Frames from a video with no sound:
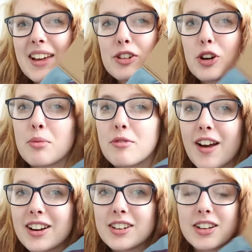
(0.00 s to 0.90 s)
never got him a
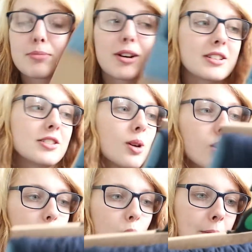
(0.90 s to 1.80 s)
Valentine's present, so
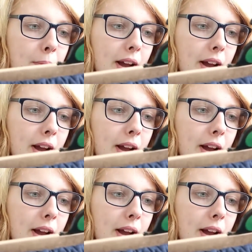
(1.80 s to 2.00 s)
I thought I'd